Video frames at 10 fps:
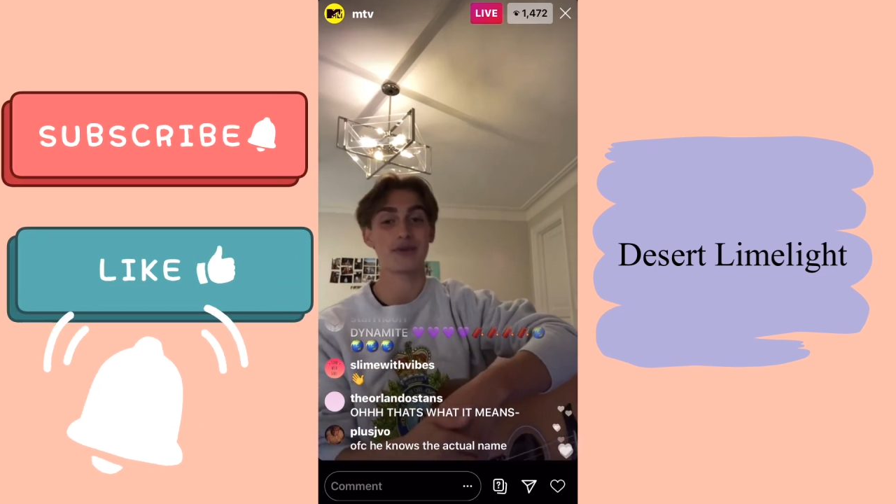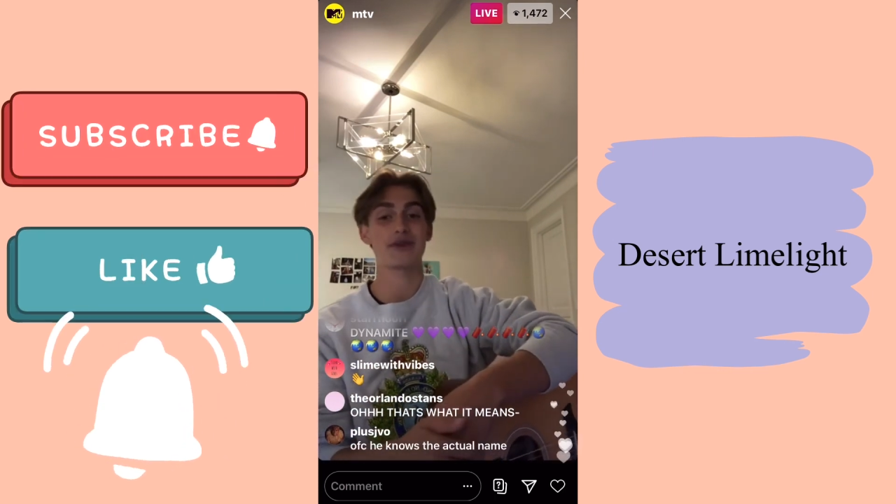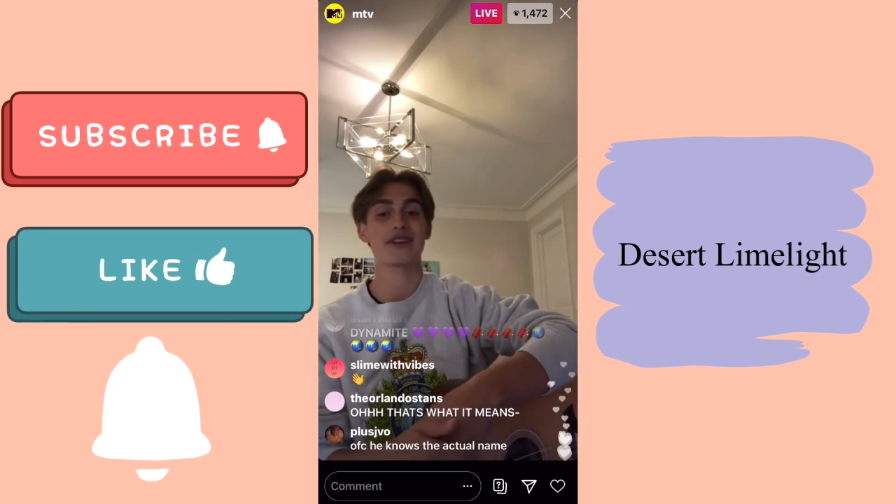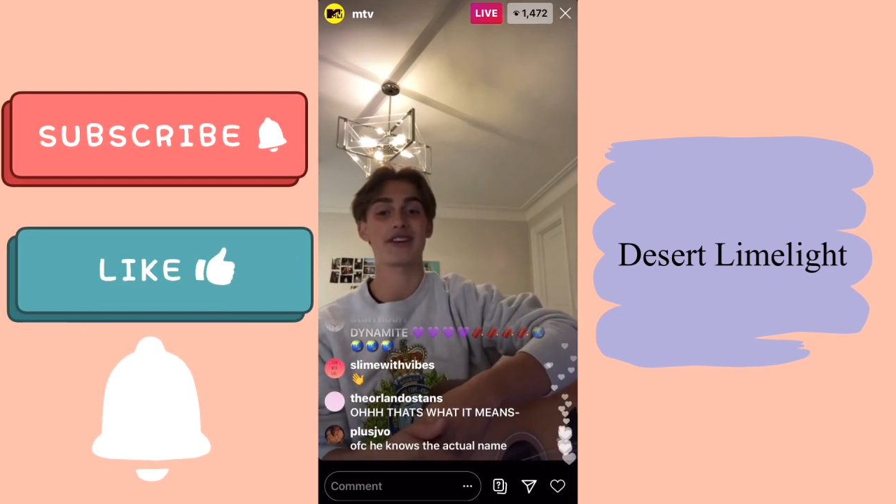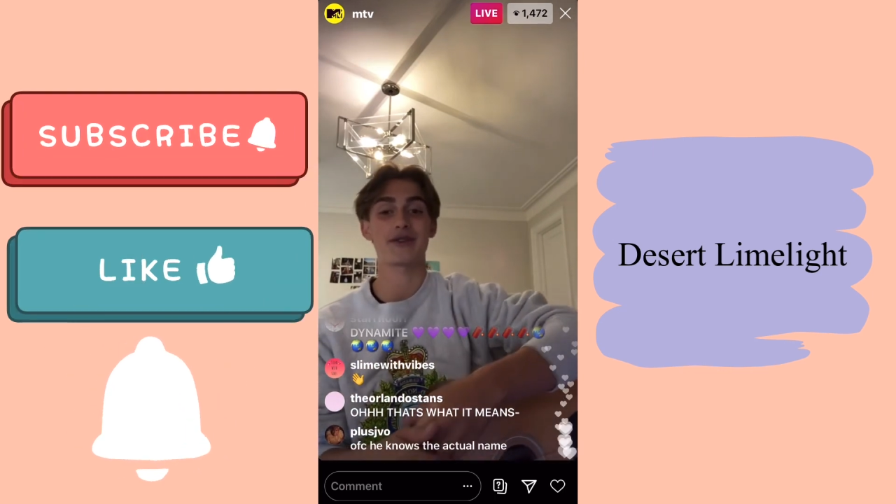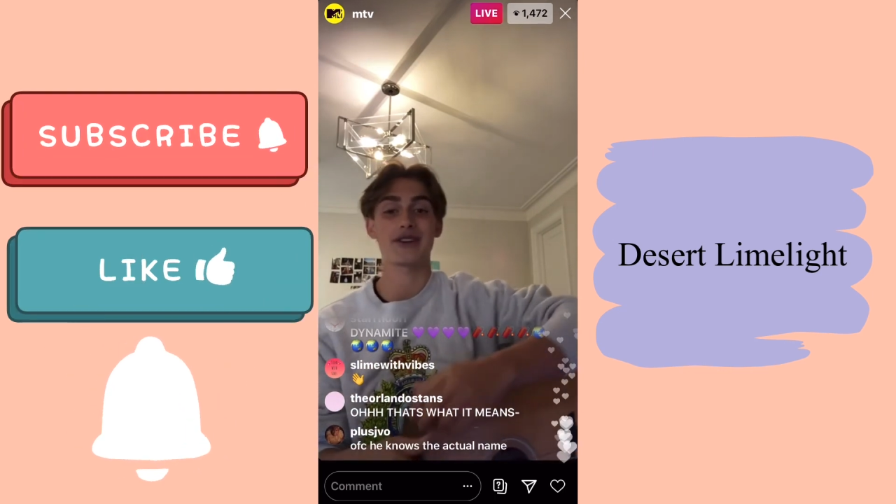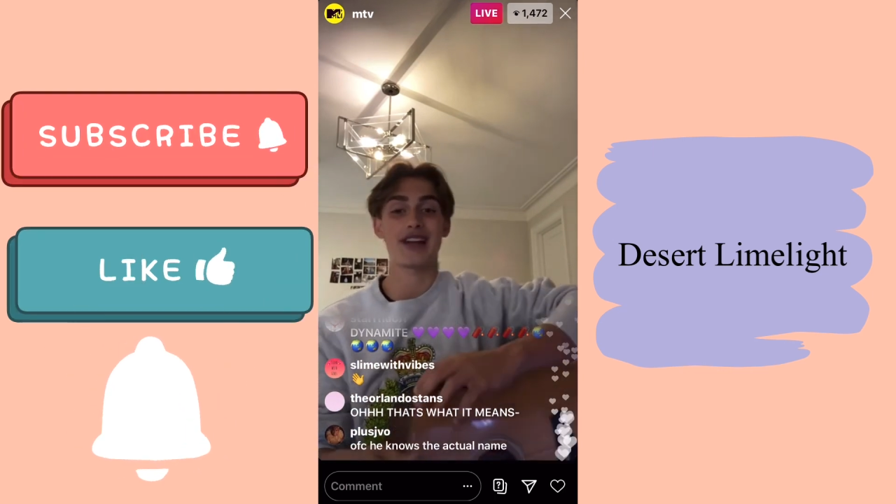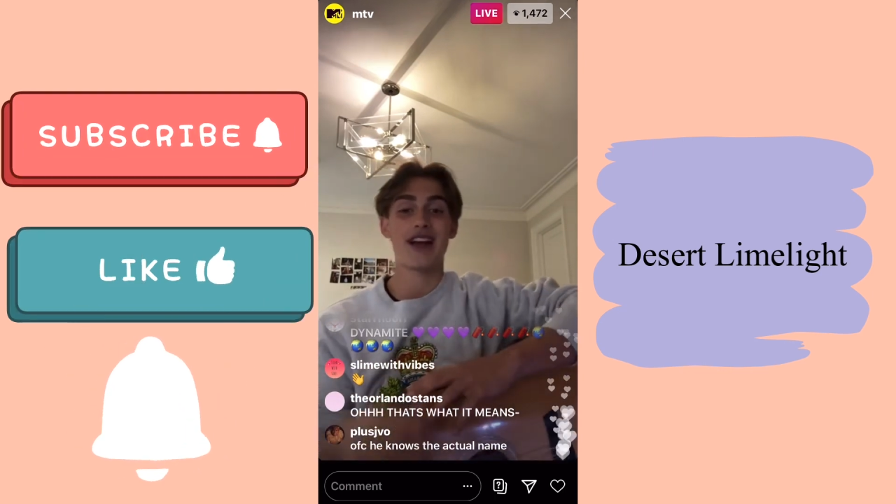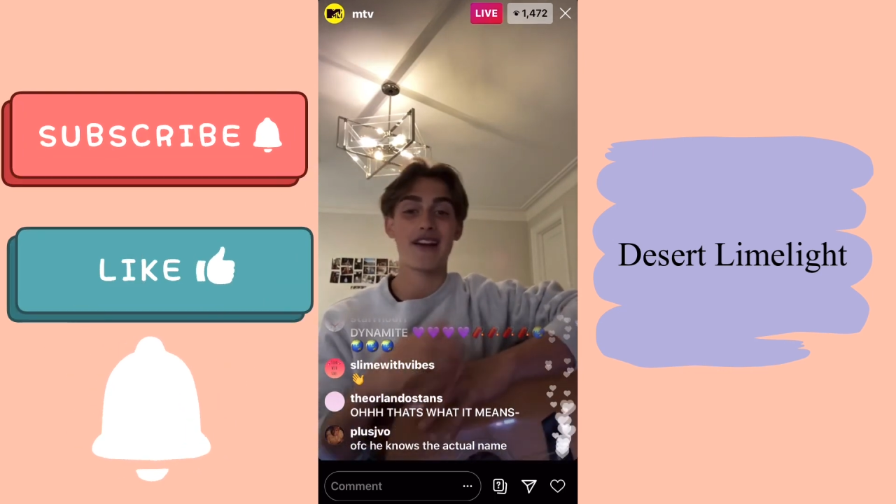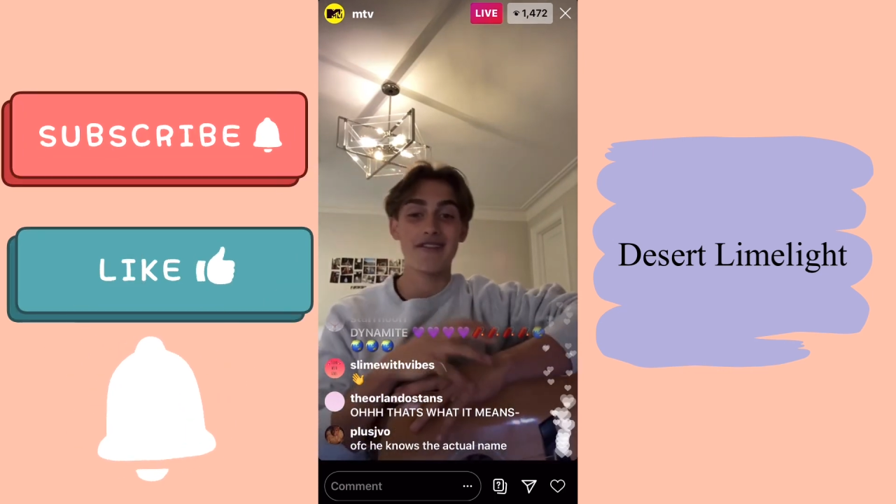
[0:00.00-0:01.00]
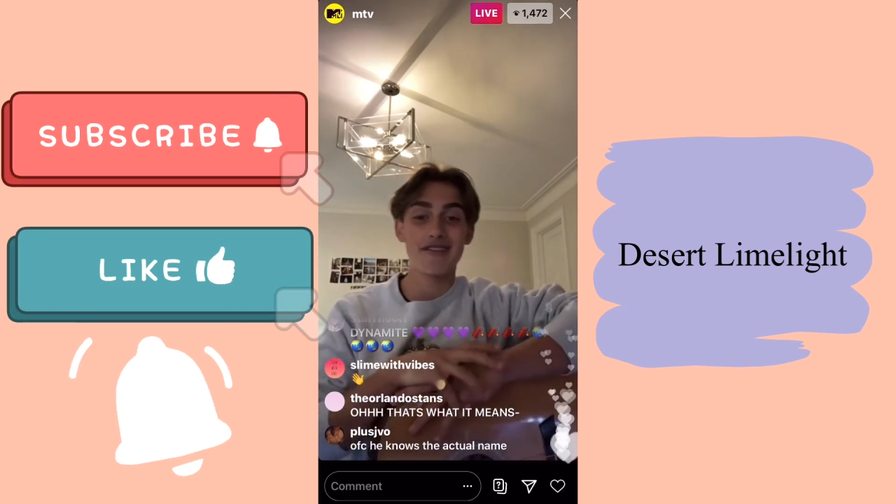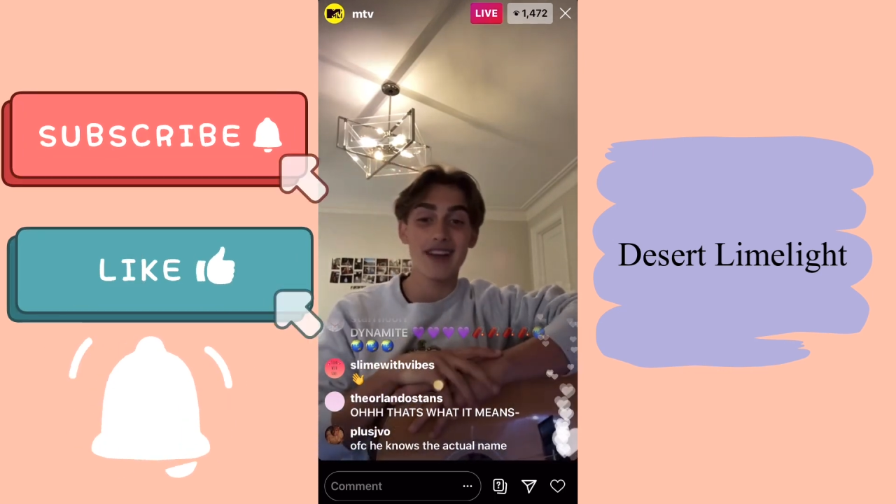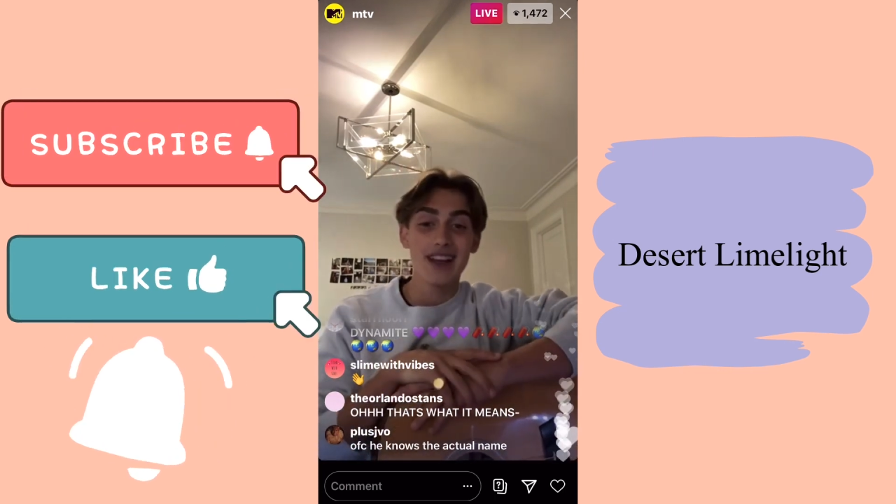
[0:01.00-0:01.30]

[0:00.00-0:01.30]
We're gonna have